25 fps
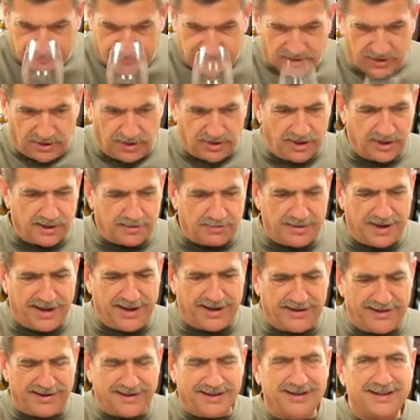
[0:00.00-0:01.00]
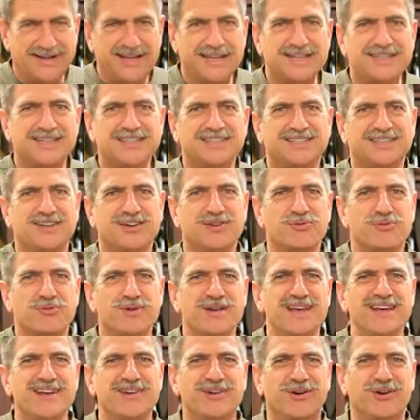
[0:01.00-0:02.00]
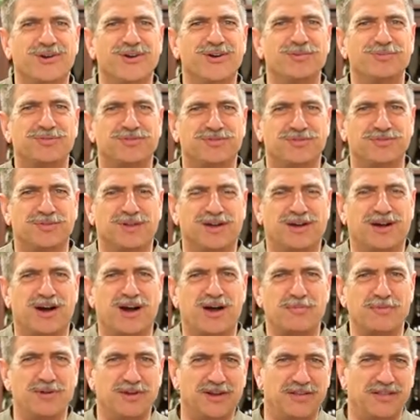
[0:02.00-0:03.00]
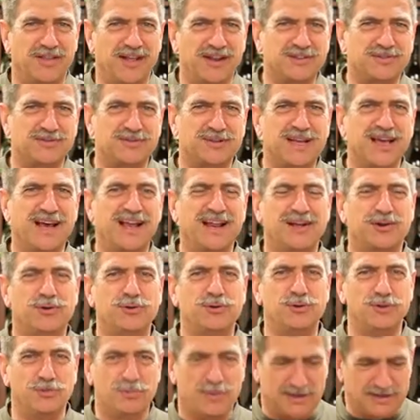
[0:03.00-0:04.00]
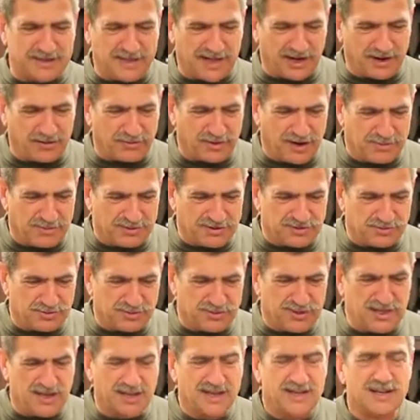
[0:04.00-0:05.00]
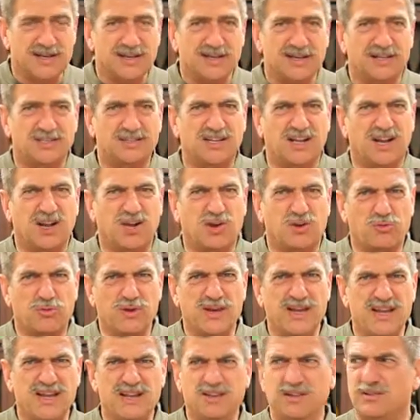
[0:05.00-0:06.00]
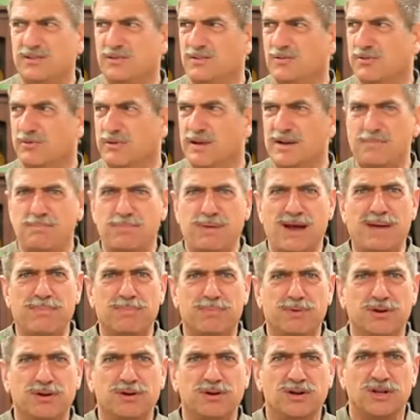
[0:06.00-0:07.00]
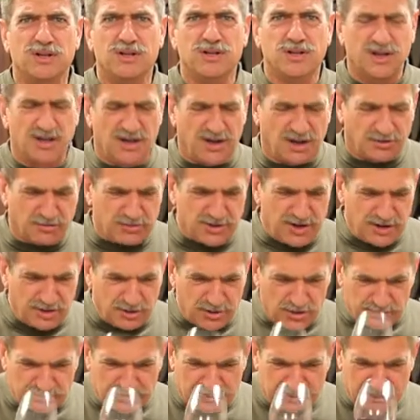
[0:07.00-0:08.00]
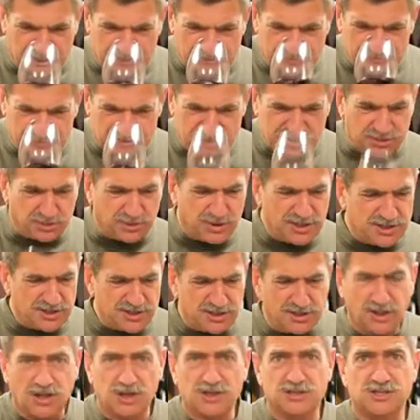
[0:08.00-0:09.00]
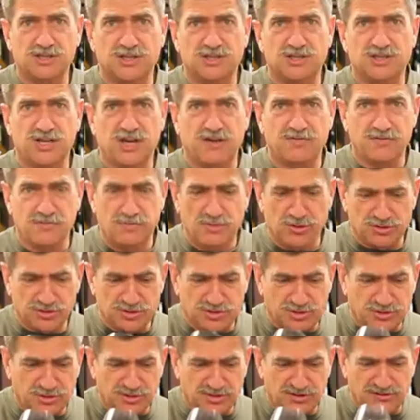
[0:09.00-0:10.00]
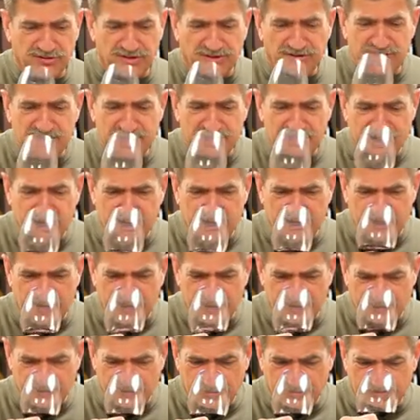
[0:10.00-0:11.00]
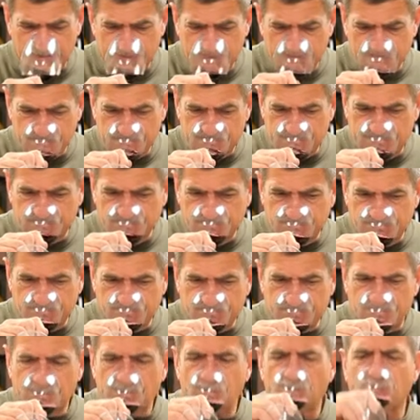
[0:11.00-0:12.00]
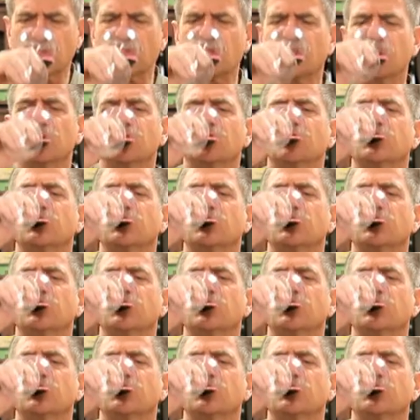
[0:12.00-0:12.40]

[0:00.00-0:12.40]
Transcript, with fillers: Oh man, Then you get this green herbs from the Carmenere, and that's what's kind of cool about that grape. It's really, it's got a green, green pepper, uh, green herb character. It's $22 on the shelf in most stores, $15.99 here. Mm.